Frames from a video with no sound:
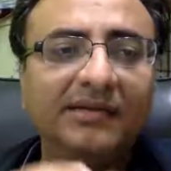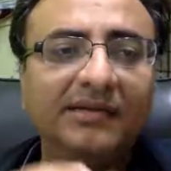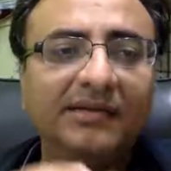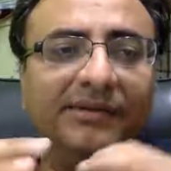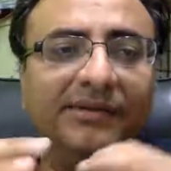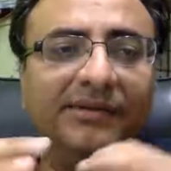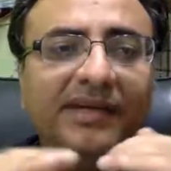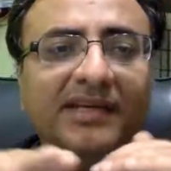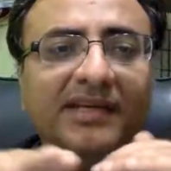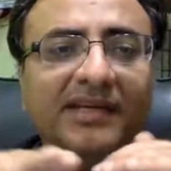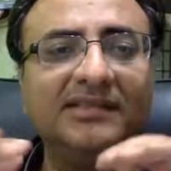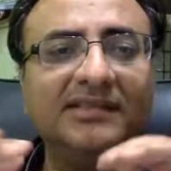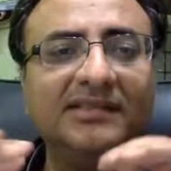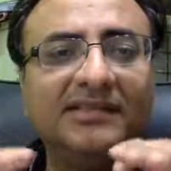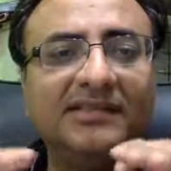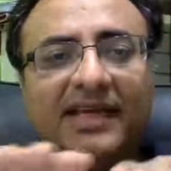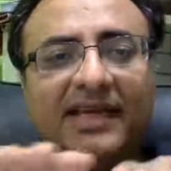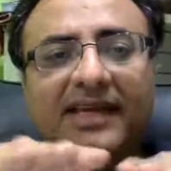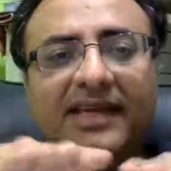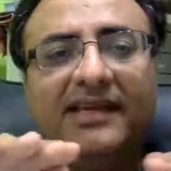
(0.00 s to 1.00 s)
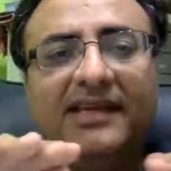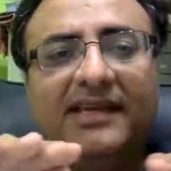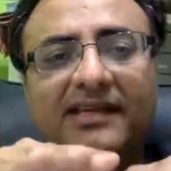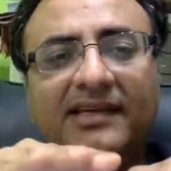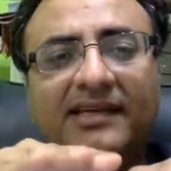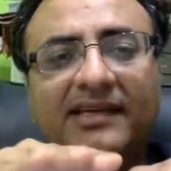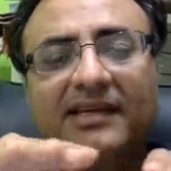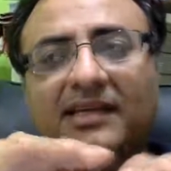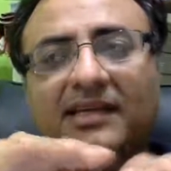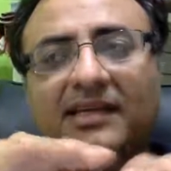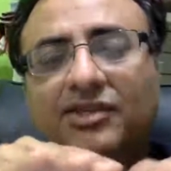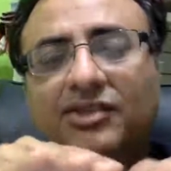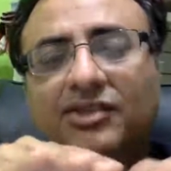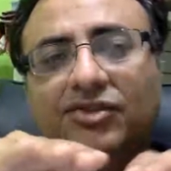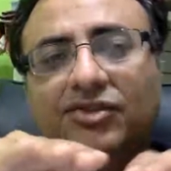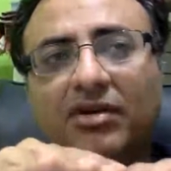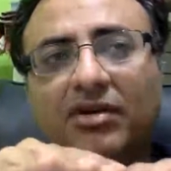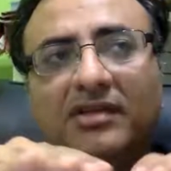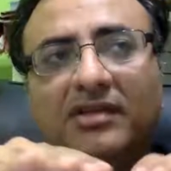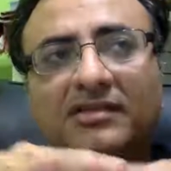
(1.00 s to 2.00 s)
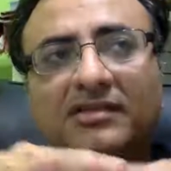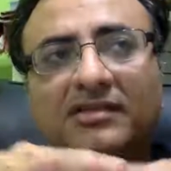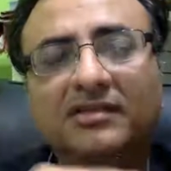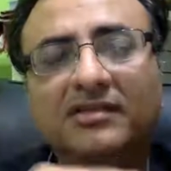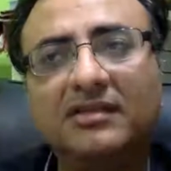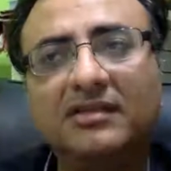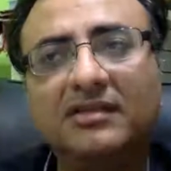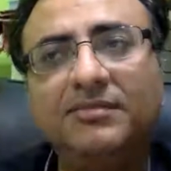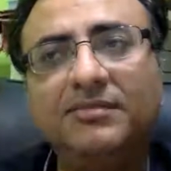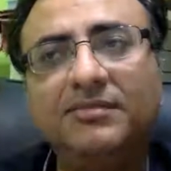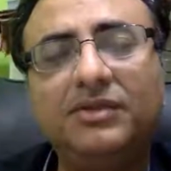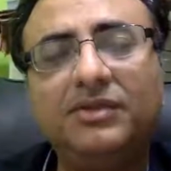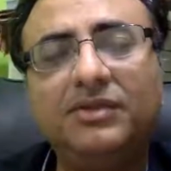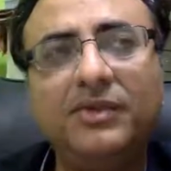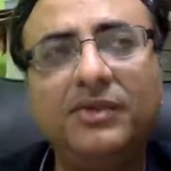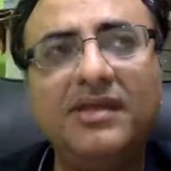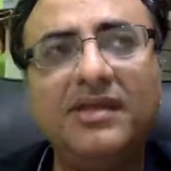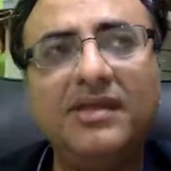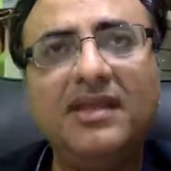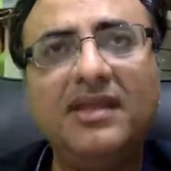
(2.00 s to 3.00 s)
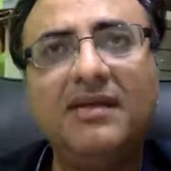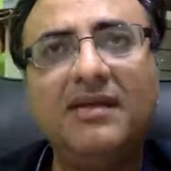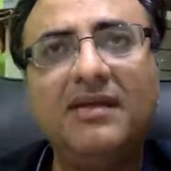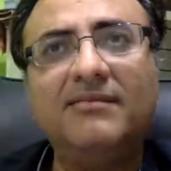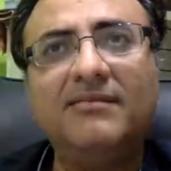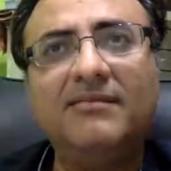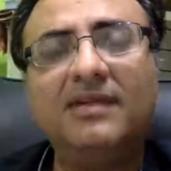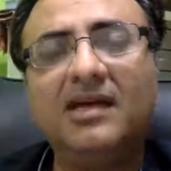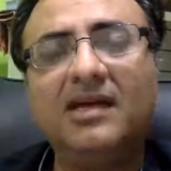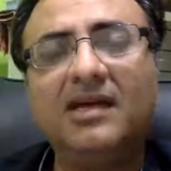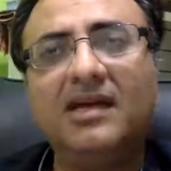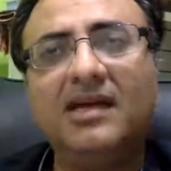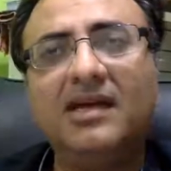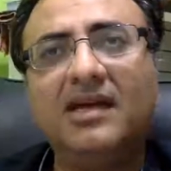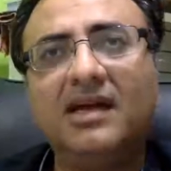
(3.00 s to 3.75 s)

and it brings a trust between them.